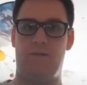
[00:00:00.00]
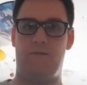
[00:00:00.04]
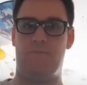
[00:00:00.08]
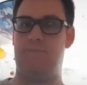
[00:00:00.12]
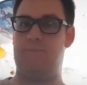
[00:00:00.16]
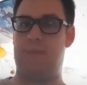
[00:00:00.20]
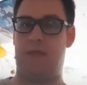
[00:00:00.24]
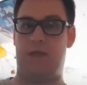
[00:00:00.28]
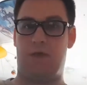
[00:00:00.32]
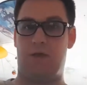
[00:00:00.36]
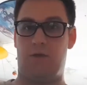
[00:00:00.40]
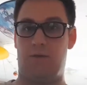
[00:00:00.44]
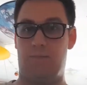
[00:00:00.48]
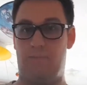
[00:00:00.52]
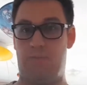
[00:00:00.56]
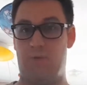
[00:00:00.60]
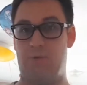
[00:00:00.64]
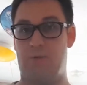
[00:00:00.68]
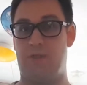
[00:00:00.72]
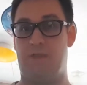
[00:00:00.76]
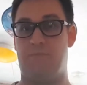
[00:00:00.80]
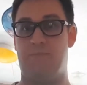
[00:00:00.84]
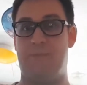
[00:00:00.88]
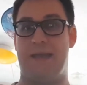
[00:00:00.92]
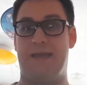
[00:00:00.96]
They're going to put
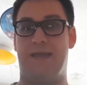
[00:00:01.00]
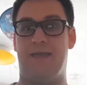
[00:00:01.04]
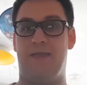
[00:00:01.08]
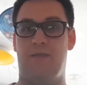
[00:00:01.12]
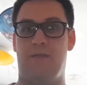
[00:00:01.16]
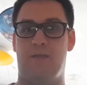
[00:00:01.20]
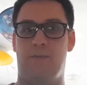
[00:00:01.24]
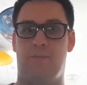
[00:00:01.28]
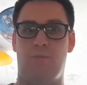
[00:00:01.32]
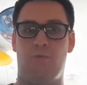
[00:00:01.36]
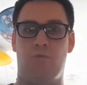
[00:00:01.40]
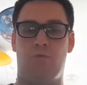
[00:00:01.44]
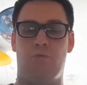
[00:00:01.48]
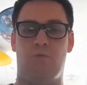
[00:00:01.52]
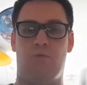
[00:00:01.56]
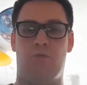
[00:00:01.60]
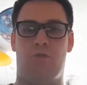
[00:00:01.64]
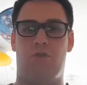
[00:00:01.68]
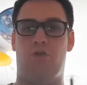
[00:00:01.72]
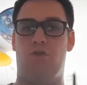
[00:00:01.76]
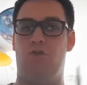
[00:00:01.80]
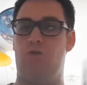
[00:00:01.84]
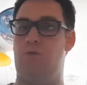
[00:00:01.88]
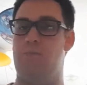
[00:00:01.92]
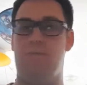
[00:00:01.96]
this back in Dumbledore's
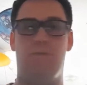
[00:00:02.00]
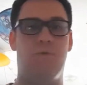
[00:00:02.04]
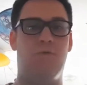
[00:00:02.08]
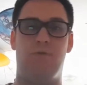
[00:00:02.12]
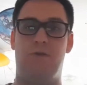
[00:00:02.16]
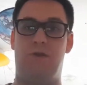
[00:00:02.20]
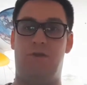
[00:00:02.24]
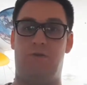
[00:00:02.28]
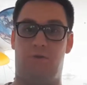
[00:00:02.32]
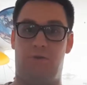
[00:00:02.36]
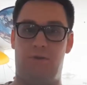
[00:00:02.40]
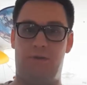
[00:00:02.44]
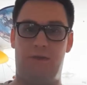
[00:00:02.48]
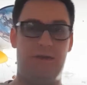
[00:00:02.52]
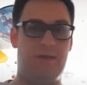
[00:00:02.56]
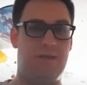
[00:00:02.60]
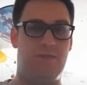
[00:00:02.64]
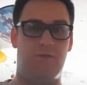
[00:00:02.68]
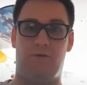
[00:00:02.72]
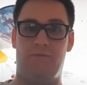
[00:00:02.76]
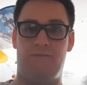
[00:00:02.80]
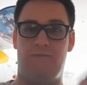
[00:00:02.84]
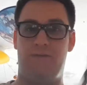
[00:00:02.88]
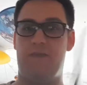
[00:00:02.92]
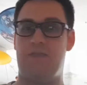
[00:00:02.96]
tomb or in his
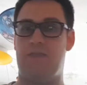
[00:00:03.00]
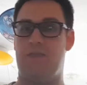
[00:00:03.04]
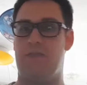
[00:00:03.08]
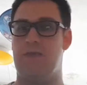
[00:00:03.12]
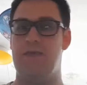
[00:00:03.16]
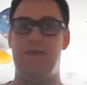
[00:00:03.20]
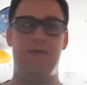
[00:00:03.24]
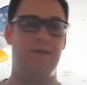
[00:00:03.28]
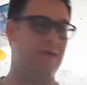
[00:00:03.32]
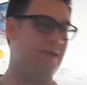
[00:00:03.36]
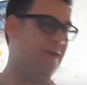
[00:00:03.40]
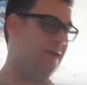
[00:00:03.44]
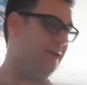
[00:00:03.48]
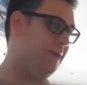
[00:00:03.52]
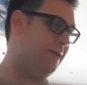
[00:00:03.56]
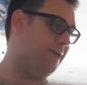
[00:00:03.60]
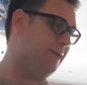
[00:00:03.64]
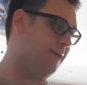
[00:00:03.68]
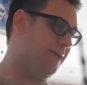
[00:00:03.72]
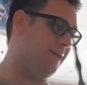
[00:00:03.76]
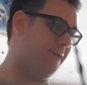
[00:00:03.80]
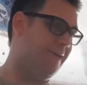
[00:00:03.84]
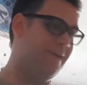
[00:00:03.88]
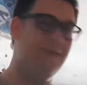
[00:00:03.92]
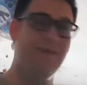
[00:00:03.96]
office.
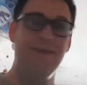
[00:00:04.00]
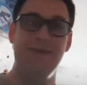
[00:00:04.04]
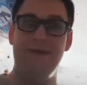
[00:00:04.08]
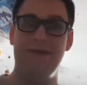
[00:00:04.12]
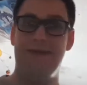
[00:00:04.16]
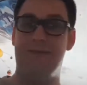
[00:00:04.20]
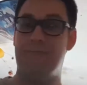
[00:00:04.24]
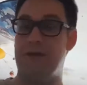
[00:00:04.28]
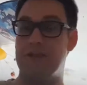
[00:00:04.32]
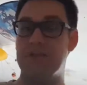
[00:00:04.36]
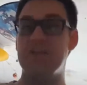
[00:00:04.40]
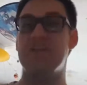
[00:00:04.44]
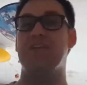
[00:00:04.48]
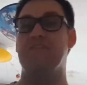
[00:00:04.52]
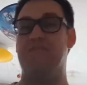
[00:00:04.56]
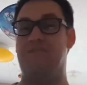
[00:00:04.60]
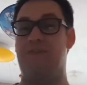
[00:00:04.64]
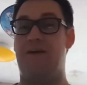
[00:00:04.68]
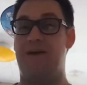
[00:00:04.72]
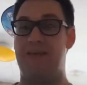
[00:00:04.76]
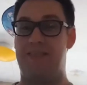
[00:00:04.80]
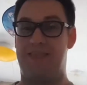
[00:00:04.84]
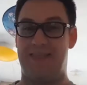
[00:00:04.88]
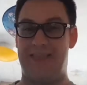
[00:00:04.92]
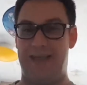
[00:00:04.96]
Imagine if
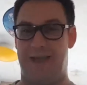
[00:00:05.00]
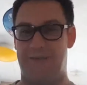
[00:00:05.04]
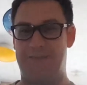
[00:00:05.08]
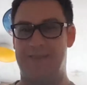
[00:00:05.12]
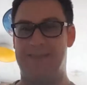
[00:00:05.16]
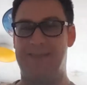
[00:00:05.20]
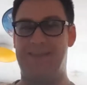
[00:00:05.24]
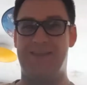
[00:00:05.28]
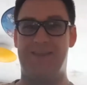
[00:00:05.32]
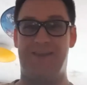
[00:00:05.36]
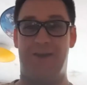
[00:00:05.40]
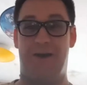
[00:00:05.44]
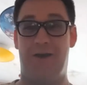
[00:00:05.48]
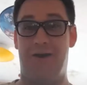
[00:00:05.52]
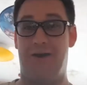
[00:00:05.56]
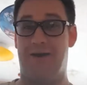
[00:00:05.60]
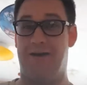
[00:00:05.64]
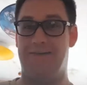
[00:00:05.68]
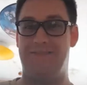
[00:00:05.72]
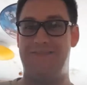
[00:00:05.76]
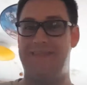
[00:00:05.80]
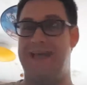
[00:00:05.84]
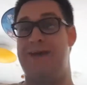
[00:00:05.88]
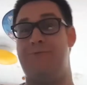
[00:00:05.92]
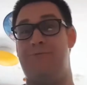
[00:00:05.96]
I snapped this in
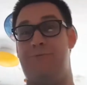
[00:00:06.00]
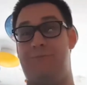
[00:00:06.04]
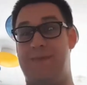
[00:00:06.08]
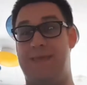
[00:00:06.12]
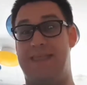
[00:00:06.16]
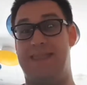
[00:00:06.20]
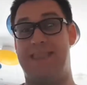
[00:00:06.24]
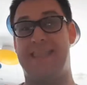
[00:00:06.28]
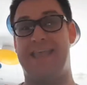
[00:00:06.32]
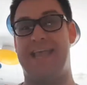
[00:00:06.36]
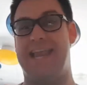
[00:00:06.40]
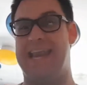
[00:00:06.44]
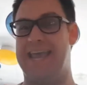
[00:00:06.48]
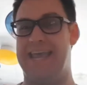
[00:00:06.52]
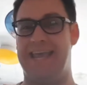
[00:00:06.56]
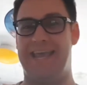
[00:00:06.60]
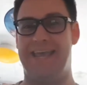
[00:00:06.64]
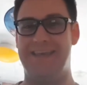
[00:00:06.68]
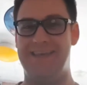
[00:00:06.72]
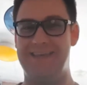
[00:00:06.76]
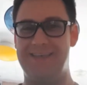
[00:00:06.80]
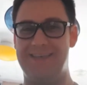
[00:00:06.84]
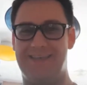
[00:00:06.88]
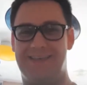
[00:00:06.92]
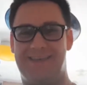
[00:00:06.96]
half. That would be silly.
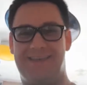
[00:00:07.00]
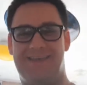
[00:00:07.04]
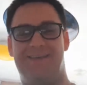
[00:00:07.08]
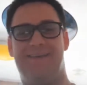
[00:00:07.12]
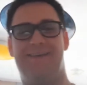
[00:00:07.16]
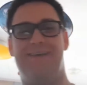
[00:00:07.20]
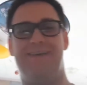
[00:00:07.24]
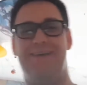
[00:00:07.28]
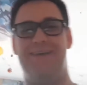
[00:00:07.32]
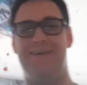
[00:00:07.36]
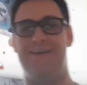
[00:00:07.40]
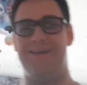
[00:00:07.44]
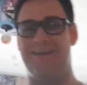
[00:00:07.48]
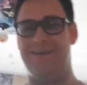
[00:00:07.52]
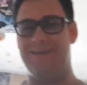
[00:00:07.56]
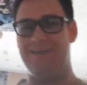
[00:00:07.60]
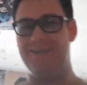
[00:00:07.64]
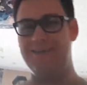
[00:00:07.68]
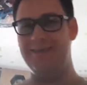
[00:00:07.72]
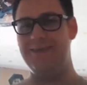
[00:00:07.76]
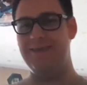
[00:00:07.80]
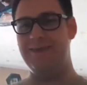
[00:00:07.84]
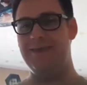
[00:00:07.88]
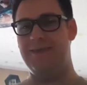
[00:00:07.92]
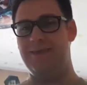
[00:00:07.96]

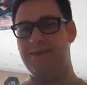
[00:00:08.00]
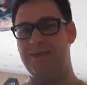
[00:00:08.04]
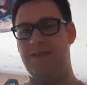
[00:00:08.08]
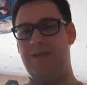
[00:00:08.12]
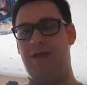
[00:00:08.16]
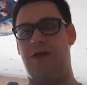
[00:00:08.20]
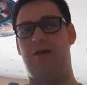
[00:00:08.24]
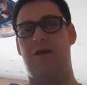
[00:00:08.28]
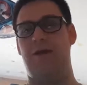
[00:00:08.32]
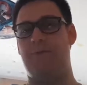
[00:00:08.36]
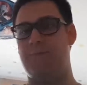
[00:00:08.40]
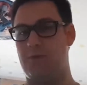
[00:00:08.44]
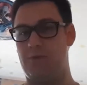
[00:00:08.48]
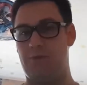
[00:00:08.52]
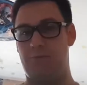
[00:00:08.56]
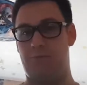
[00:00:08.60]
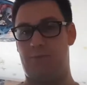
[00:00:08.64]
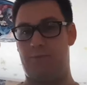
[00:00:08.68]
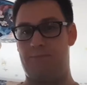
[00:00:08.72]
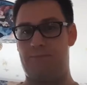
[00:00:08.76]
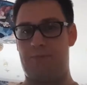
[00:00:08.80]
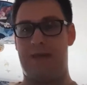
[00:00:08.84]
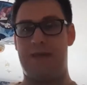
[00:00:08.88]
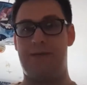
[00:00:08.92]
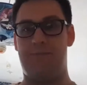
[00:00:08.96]
No, I'm going to
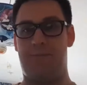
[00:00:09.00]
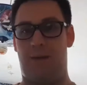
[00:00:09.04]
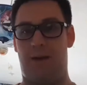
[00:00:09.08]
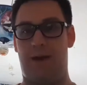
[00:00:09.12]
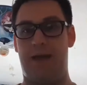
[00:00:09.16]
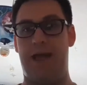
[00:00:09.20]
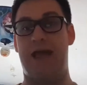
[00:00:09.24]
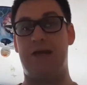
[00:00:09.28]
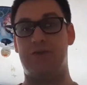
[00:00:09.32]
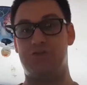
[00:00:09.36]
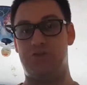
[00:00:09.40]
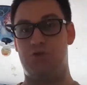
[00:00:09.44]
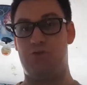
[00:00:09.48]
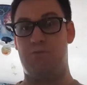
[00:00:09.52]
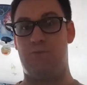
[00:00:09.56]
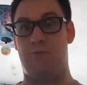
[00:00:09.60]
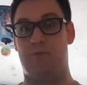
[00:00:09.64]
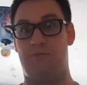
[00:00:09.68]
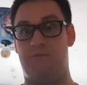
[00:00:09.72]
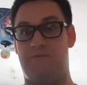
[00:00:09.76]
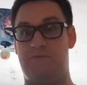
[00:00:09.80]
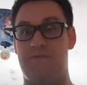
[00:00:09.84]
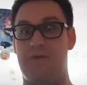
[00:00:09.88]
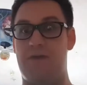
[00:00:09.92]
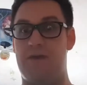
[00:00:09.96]
prepare my actual
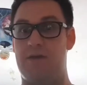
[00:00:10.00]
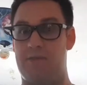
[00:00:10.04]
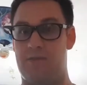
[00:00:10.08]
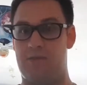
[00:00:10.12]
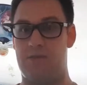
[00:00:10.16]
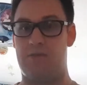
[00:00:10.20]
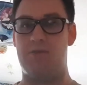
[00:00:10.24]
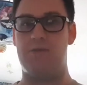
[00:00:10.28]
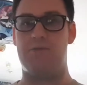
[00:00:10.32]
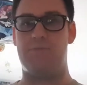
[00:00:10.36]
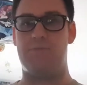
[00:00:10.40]
wand first.